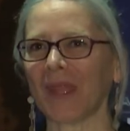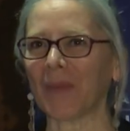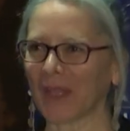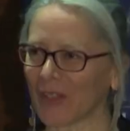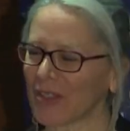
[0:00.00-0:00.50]

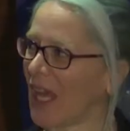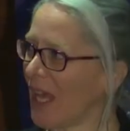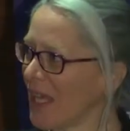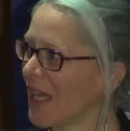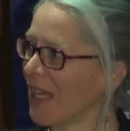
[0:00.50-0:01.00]
because
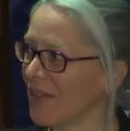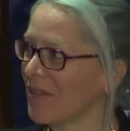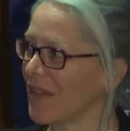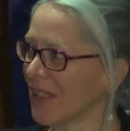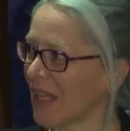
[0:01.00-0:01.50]
I
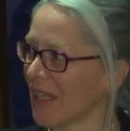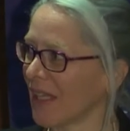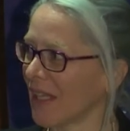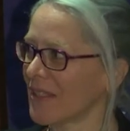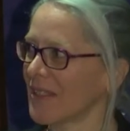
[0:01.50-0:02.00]
live in the
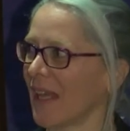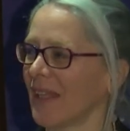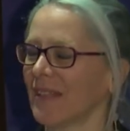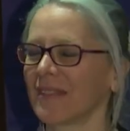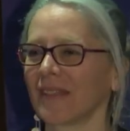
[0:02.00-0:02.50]
Netherlands,
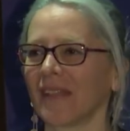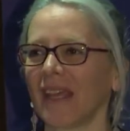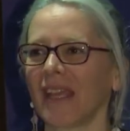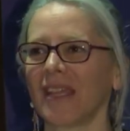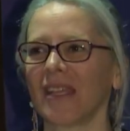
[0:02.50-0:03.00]
and
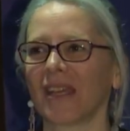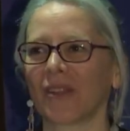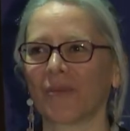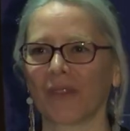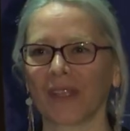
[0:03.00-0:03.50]
the
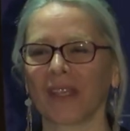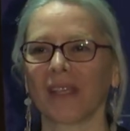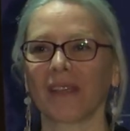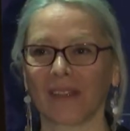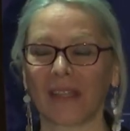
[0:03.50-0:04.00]

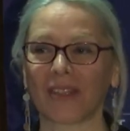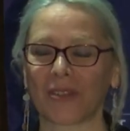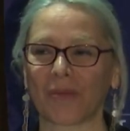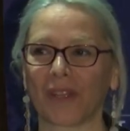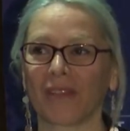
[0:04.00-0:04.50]

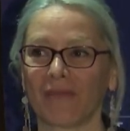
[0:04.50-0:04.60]
Dutch are working